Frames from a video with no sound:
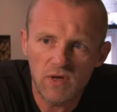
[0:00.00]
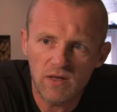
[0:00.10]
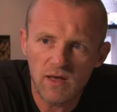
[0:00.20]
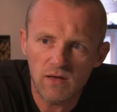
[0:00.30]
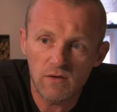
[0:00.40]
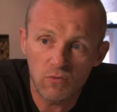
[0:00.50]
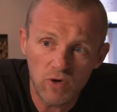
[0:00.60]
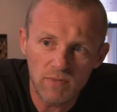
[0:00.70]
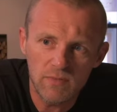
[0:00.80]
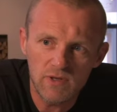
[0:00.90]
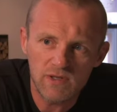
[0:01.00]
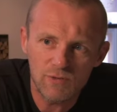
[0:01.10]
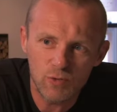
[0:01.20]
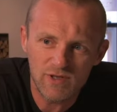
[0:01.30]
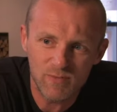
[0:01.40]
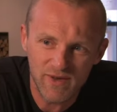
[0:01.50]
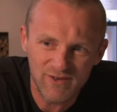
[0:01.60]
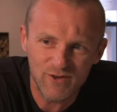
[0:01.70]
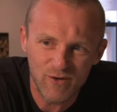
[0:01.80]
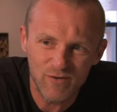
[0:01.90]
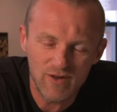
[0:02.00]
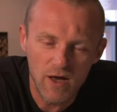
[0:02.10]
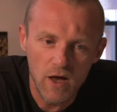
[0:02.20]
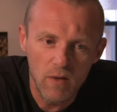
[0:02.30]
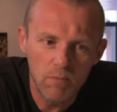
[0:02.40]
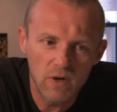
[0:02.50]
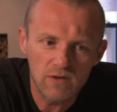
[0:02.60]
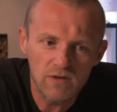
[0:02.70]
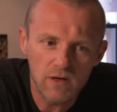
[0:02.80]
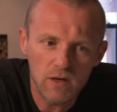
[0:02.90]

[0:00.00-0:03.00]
think that The Redbreast was a better novel, but